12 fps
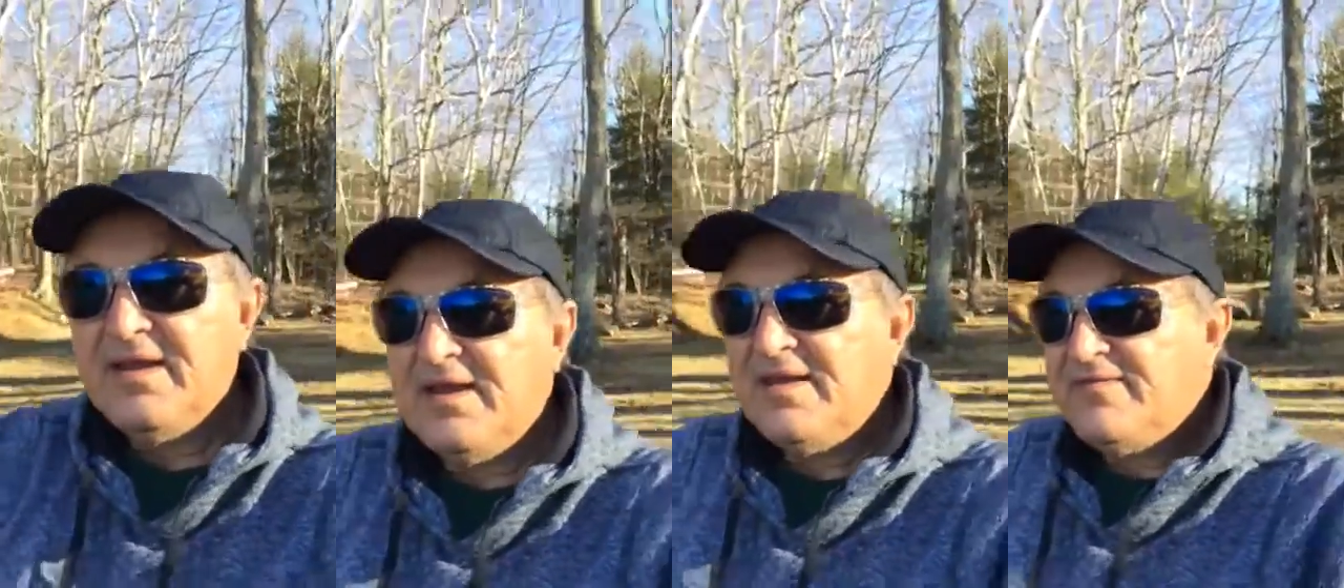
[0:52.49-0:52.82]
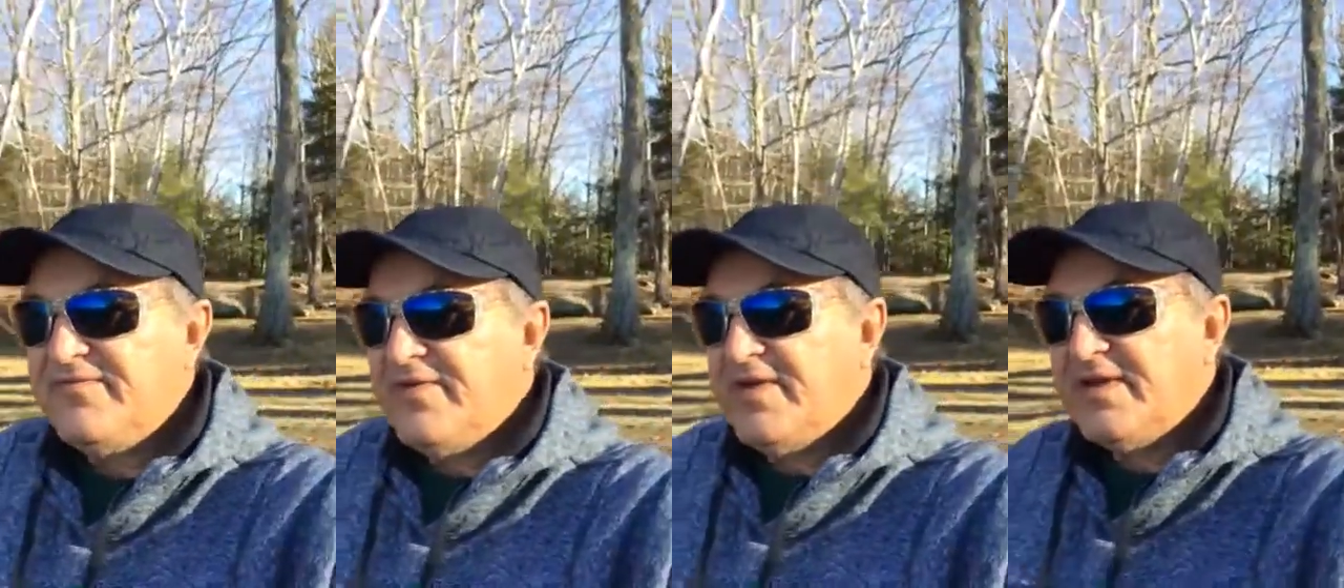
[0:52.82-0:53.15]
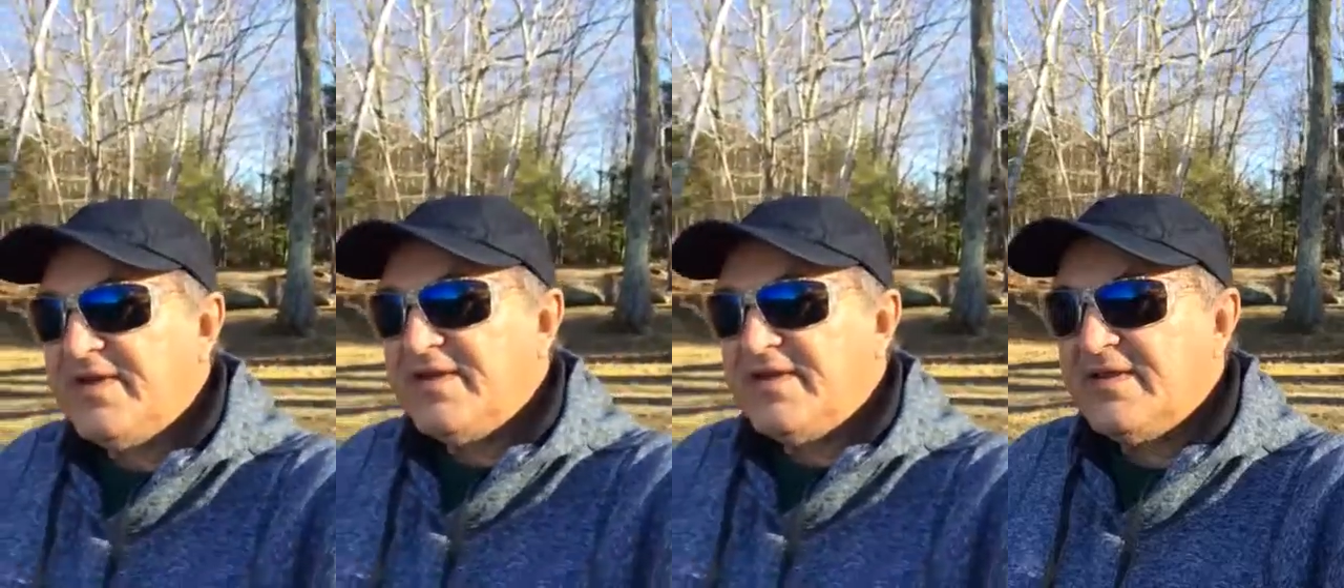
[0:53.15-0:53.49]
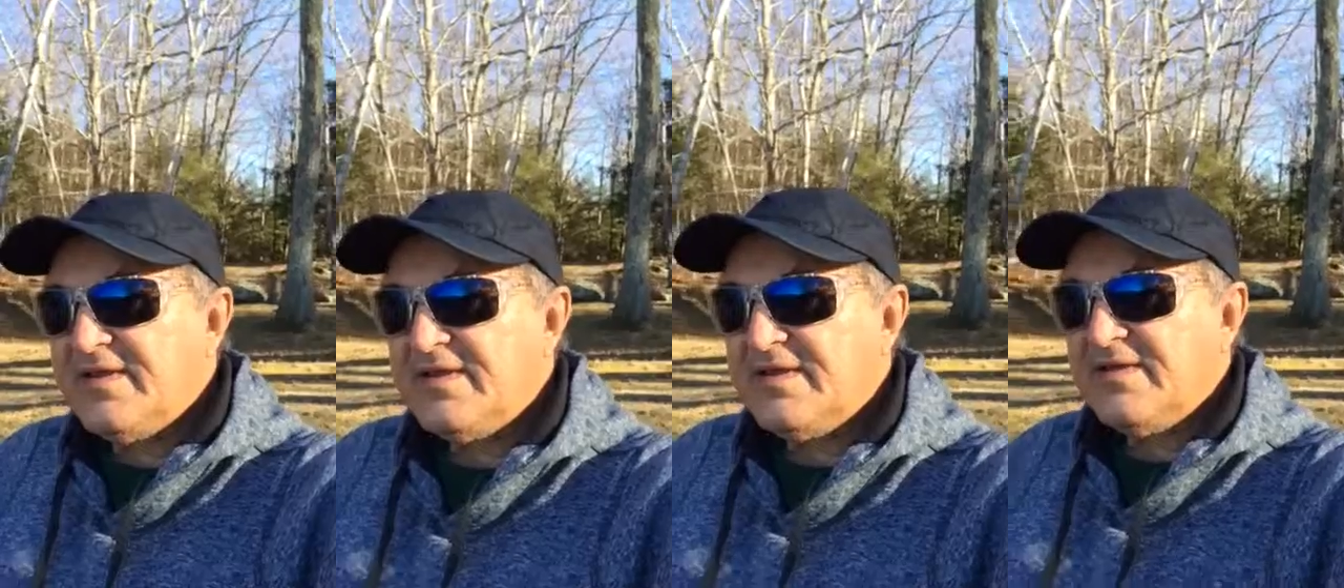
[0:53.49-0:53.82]
night of
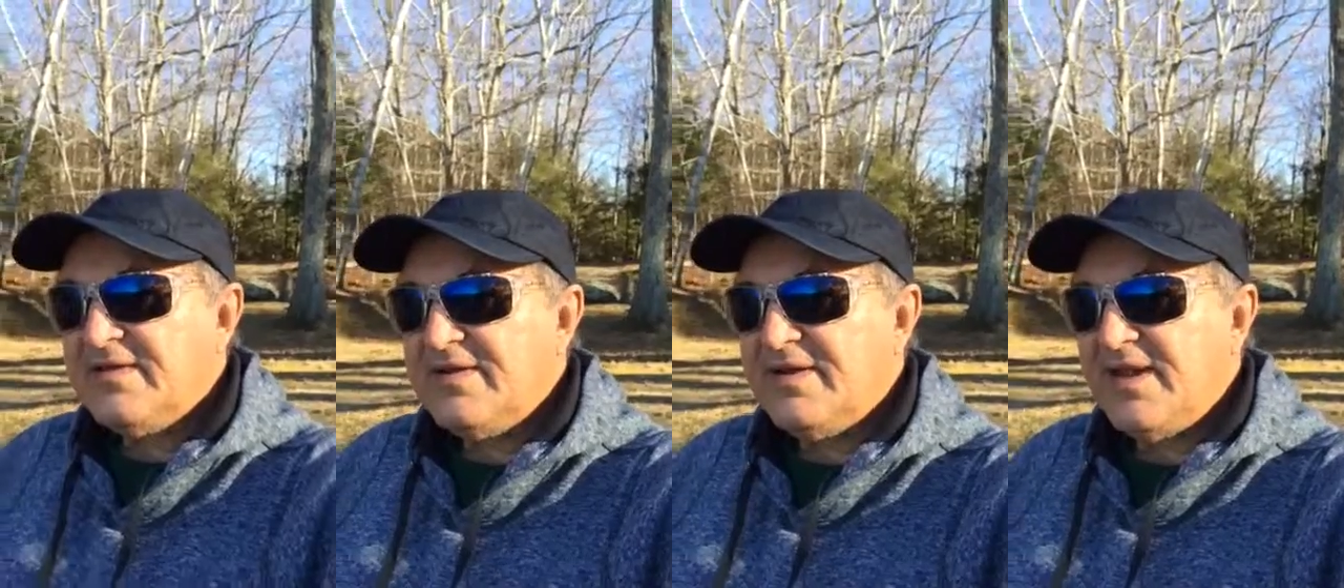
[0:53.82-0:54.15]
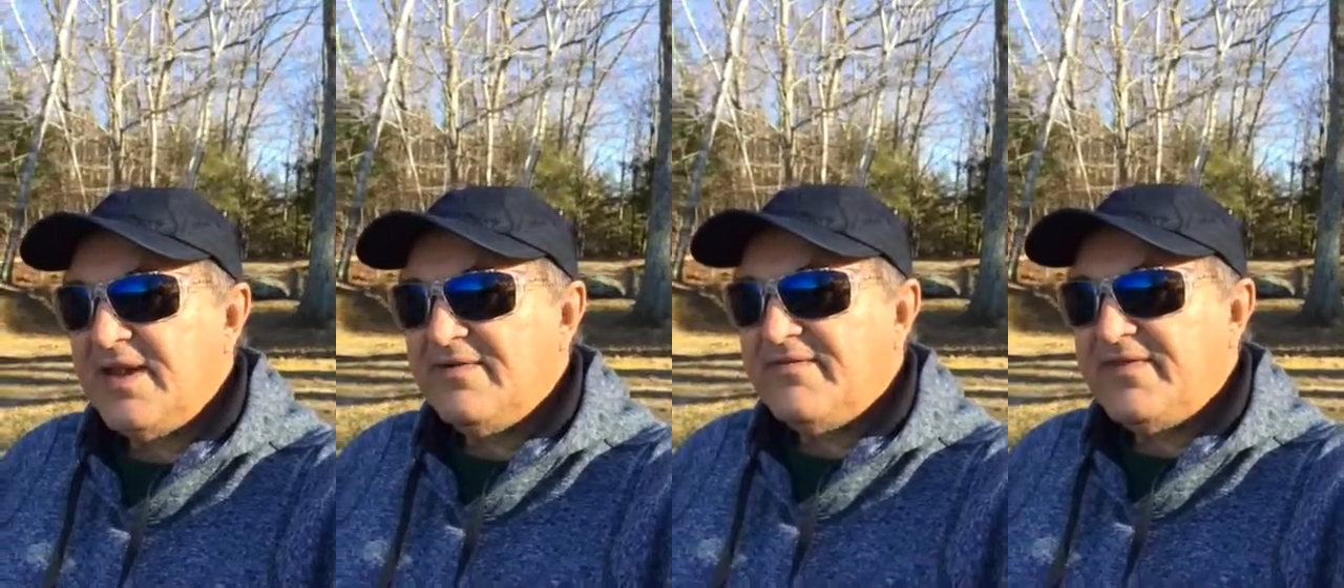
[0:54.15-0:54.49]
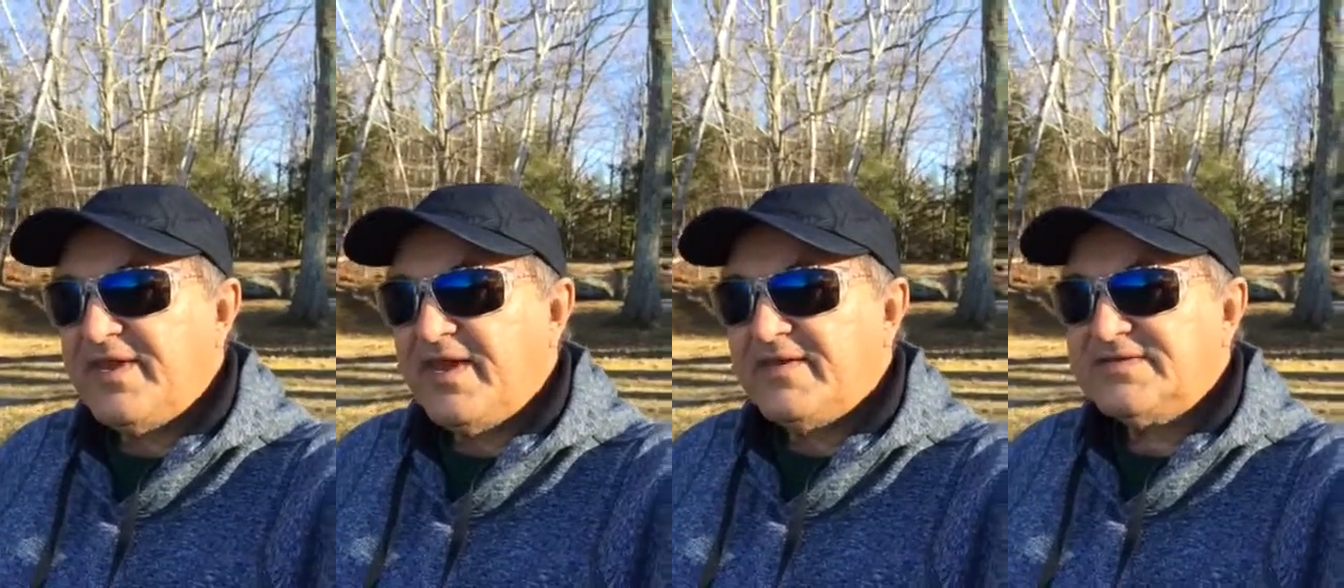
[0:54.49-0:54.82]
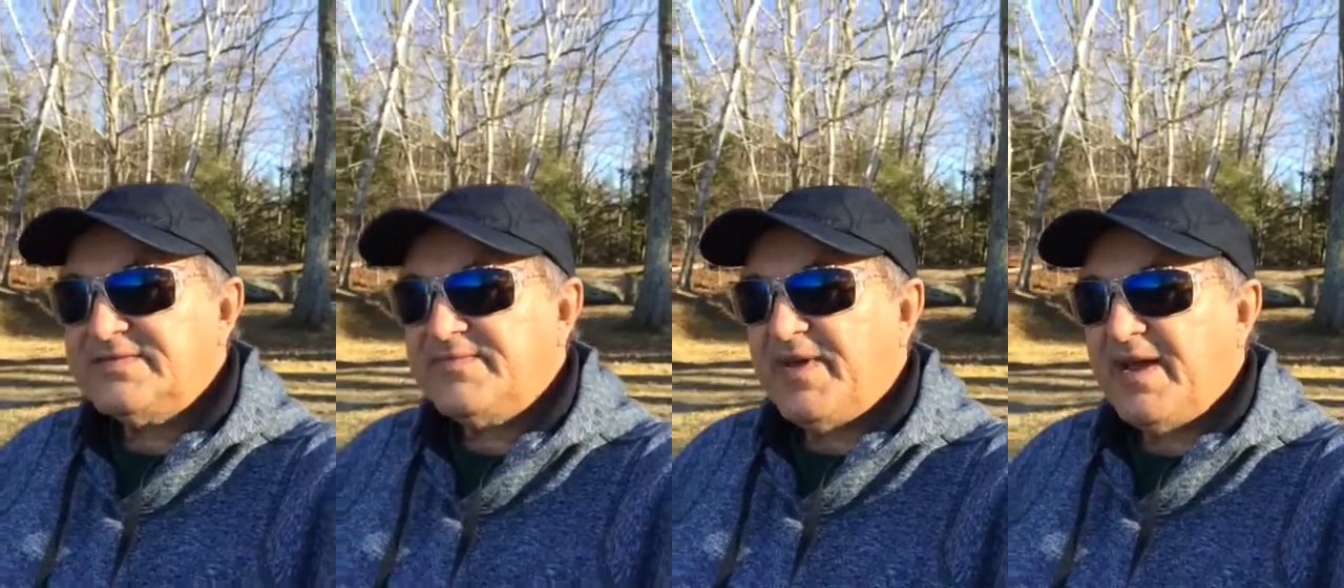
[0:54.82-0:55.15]
or the day of
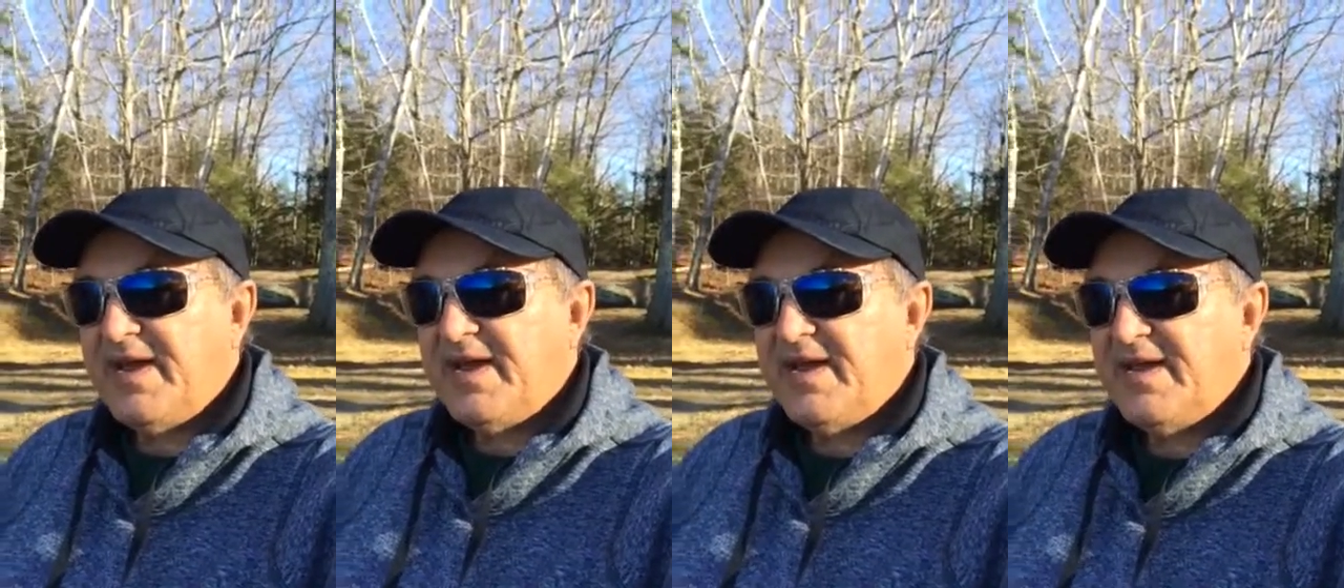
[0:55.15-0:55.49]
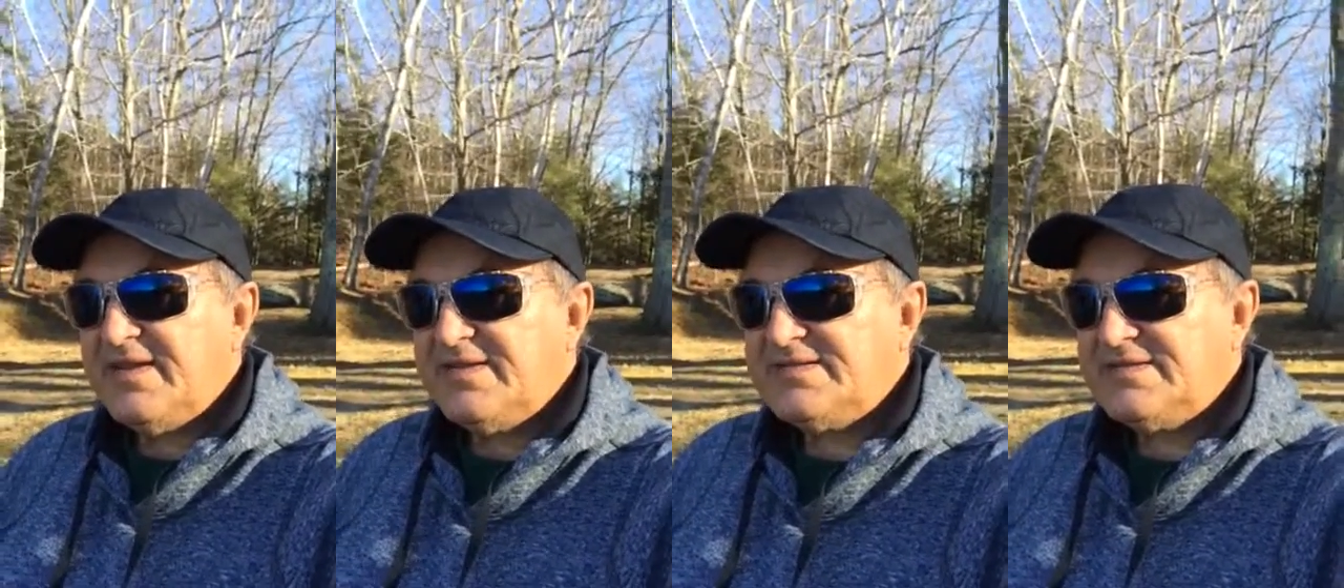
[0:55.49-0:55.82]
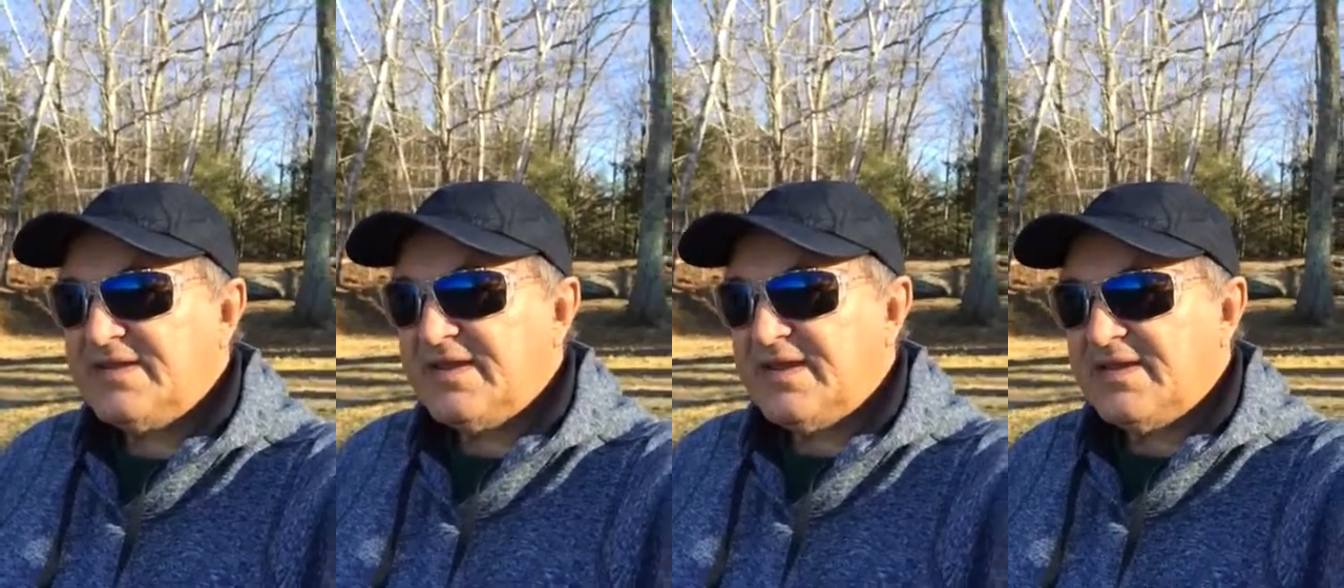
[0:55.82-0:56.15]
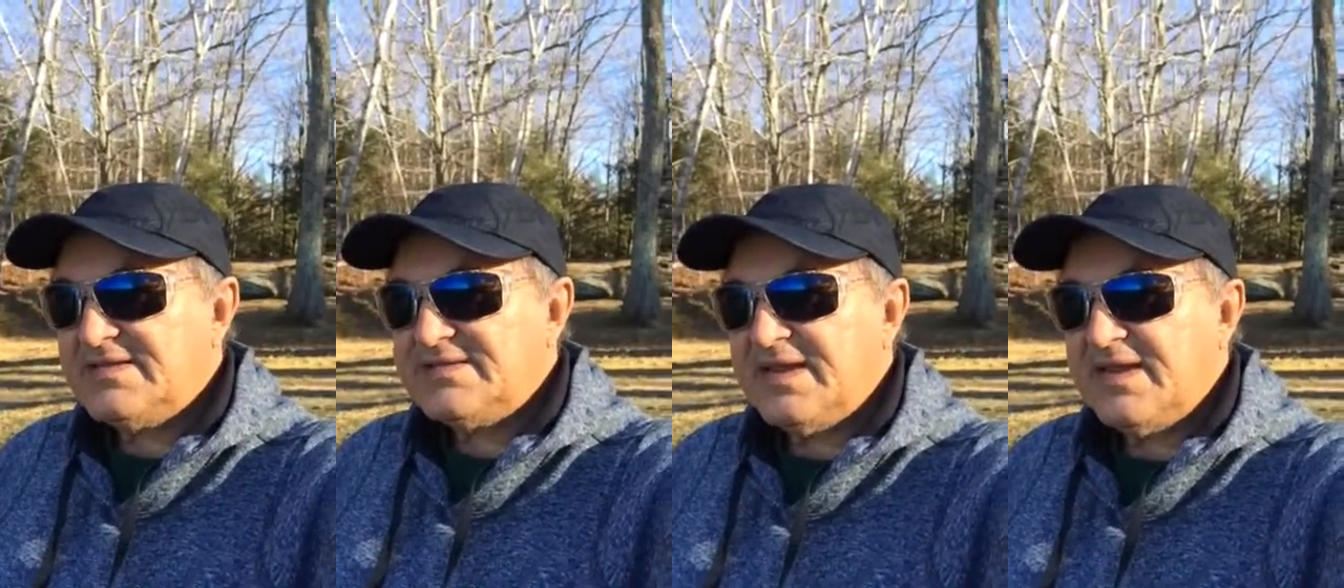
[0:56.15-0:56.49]
1,000 pies
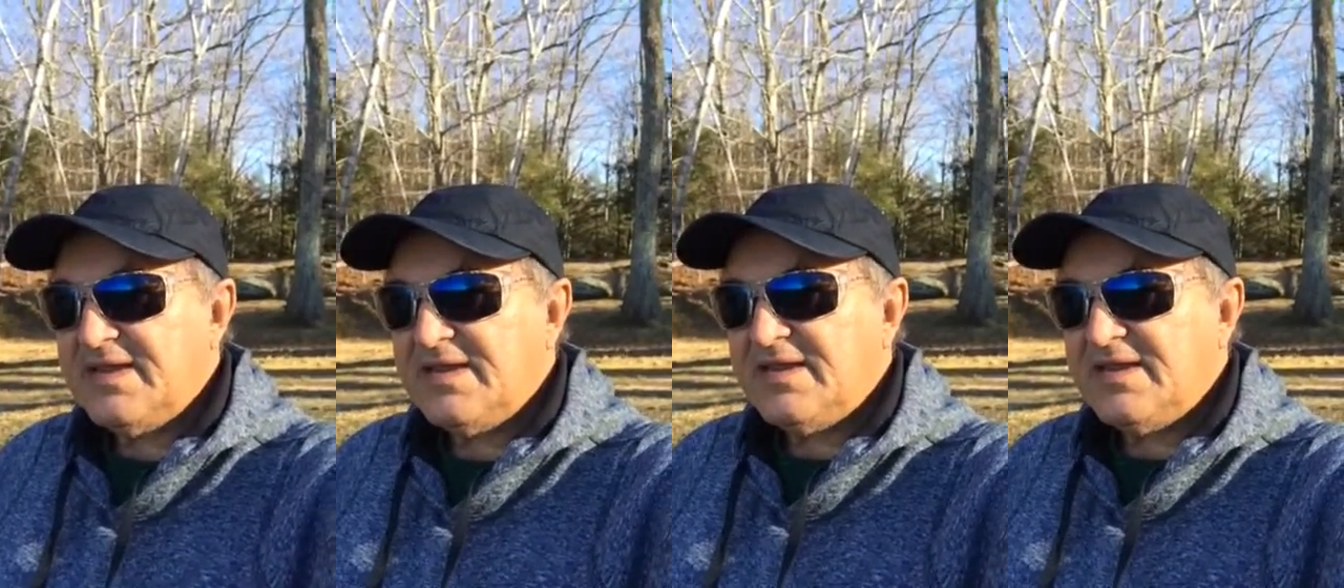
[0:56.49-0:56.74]
at St.